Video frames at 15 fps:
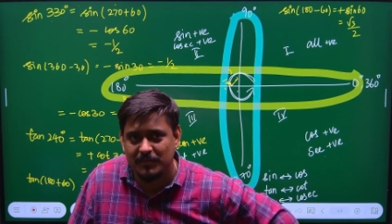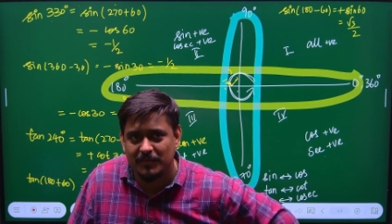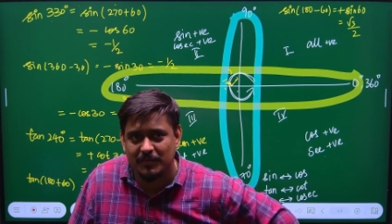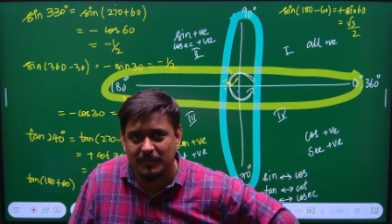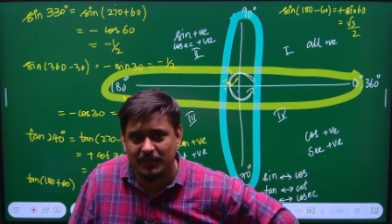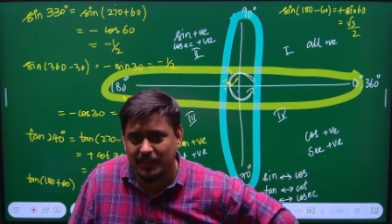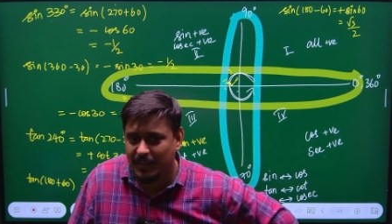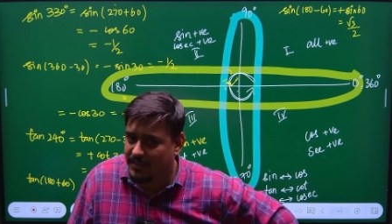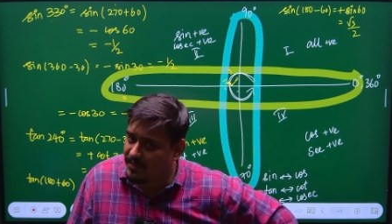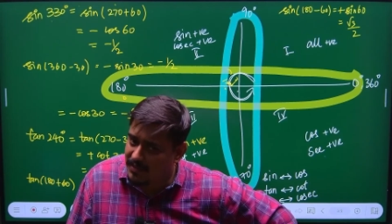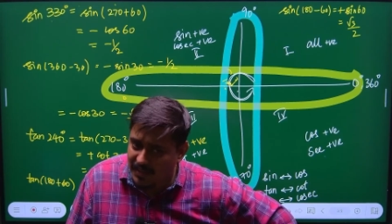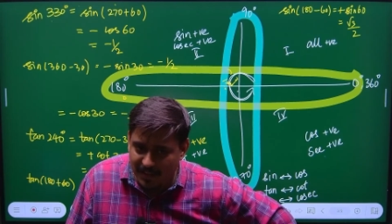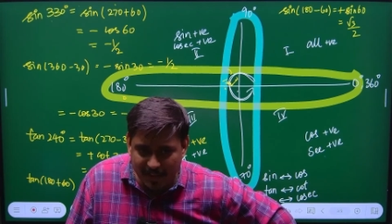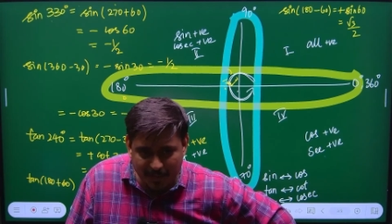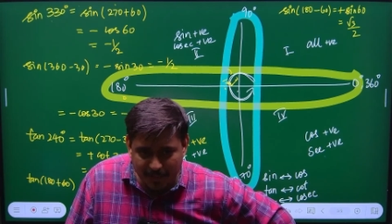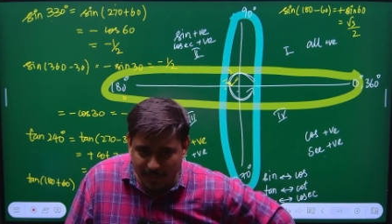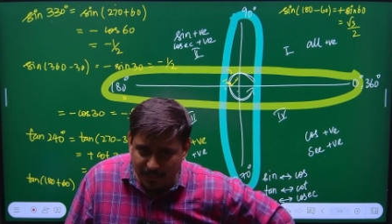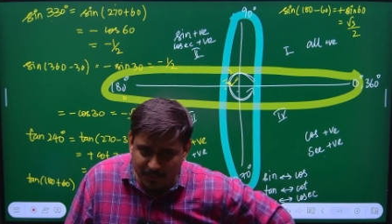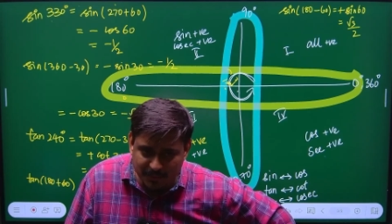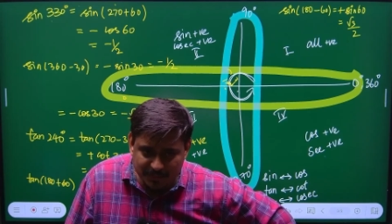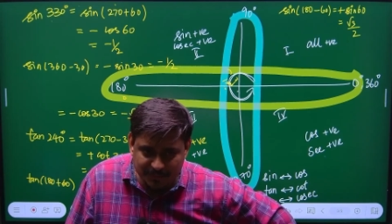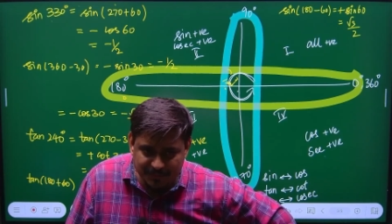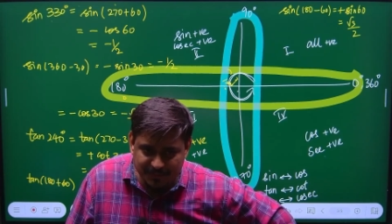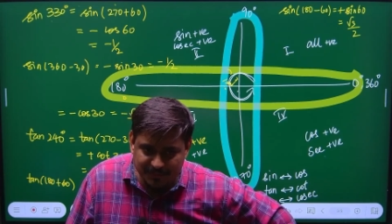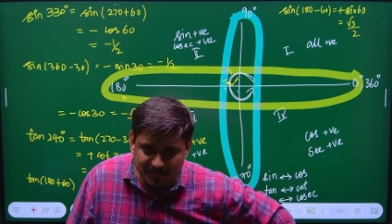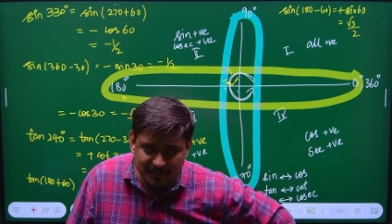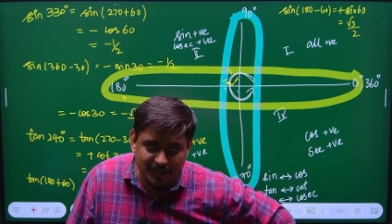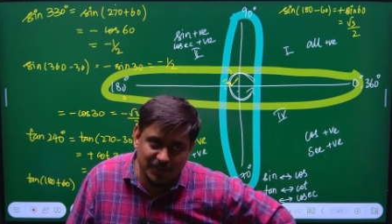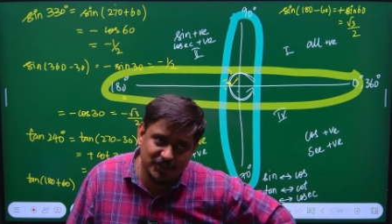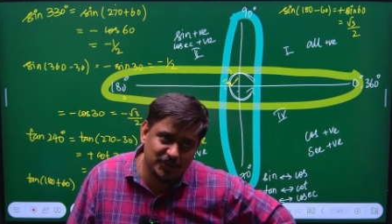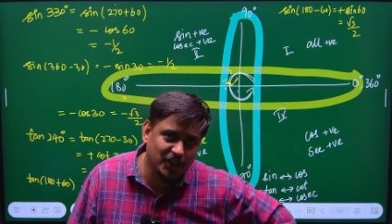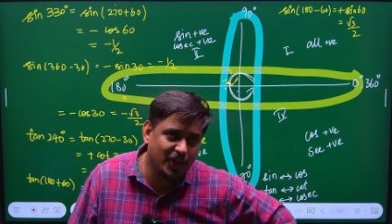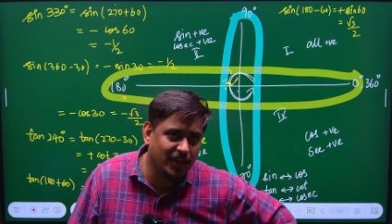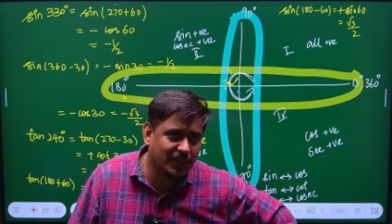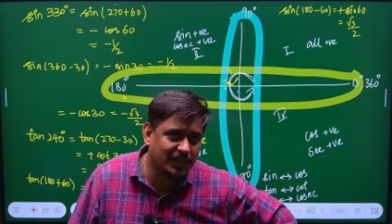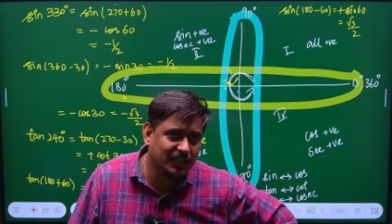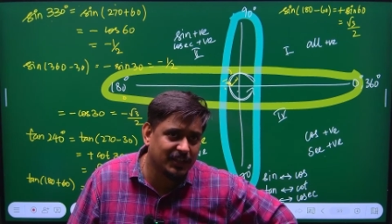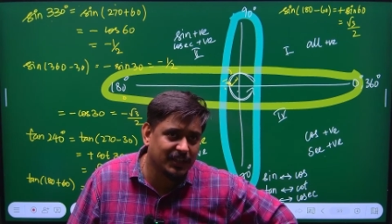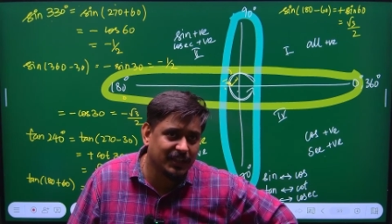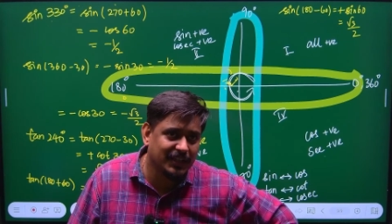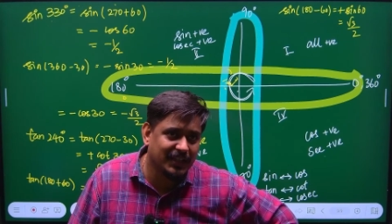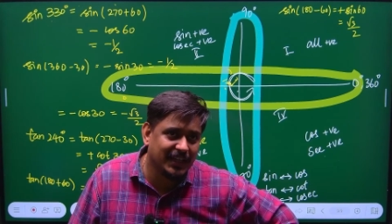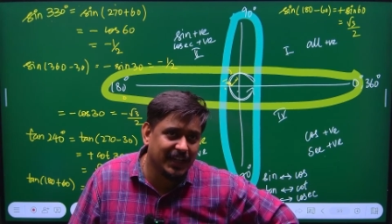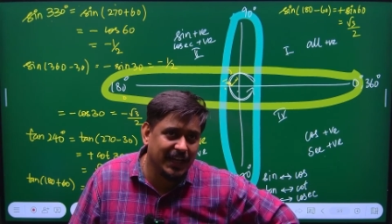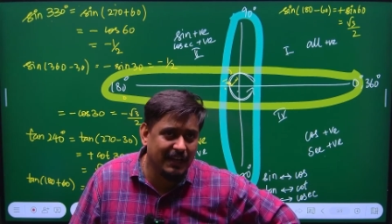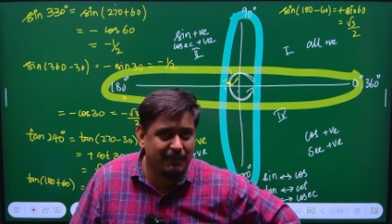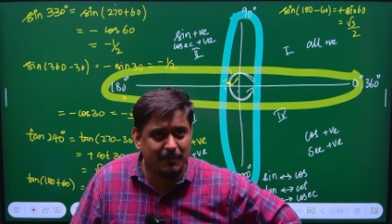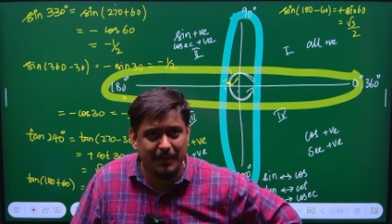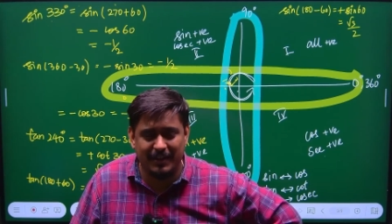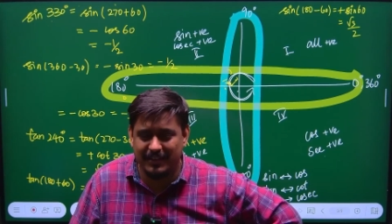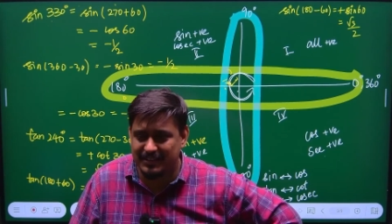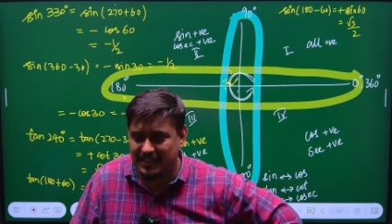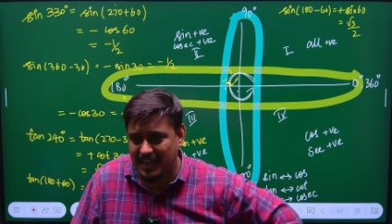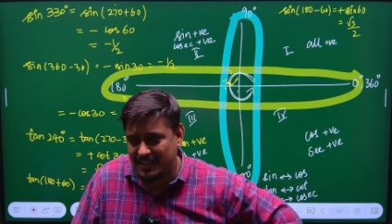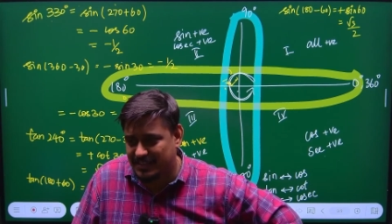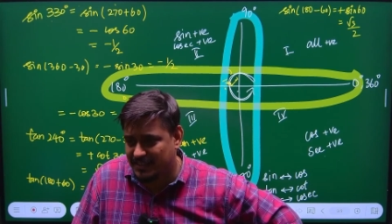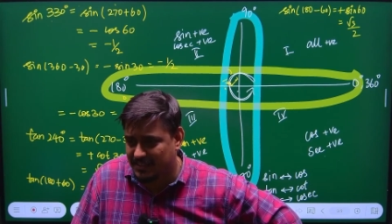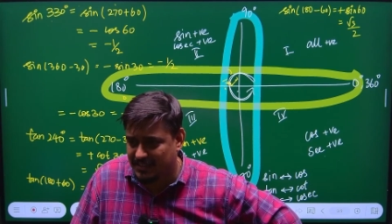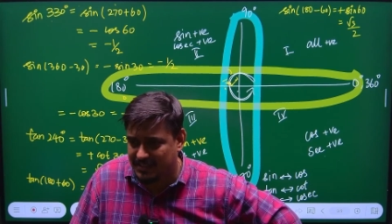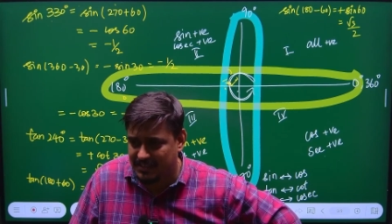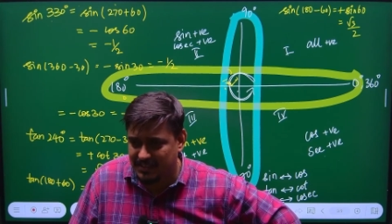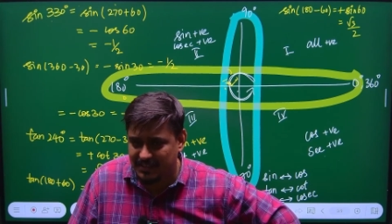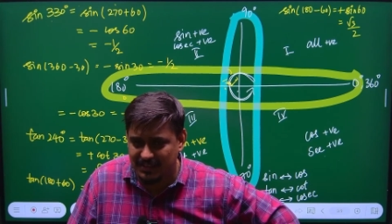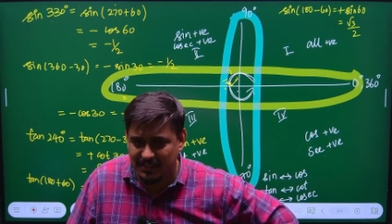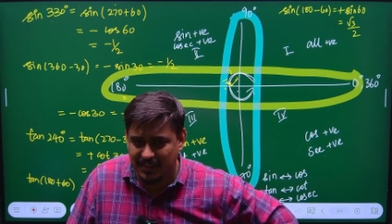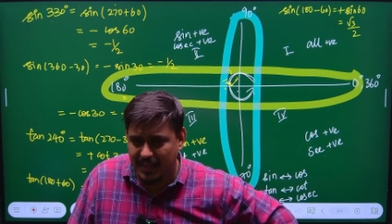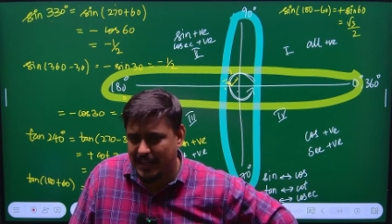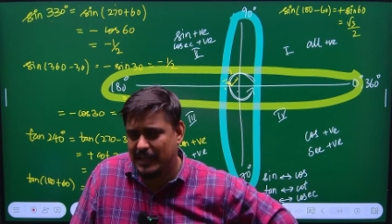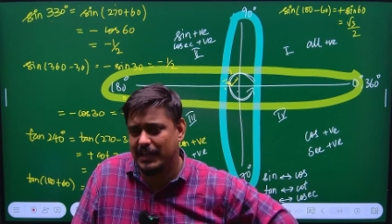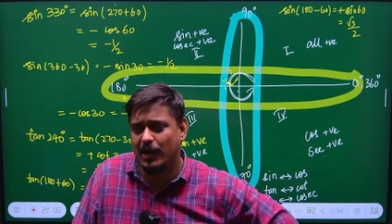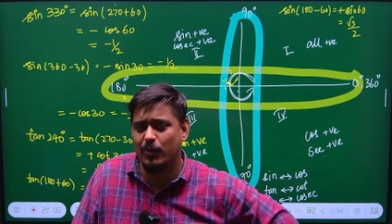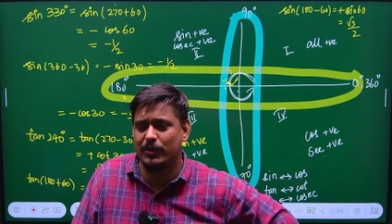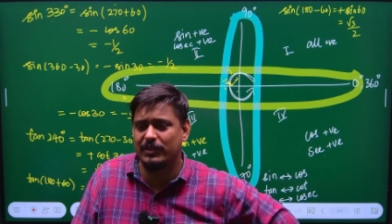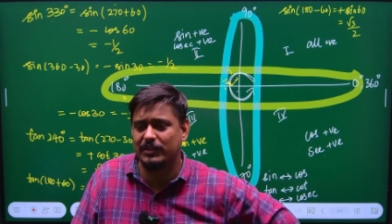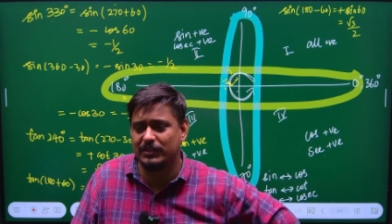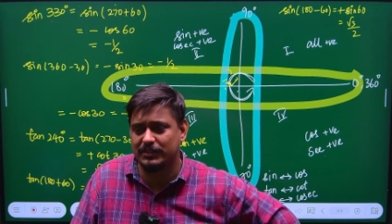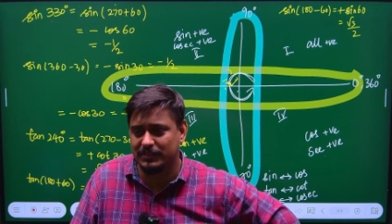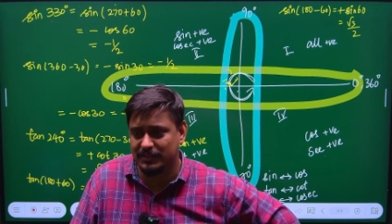Is it clear to you? Sure? Everybody understands this? Any doubt in this? Yeah.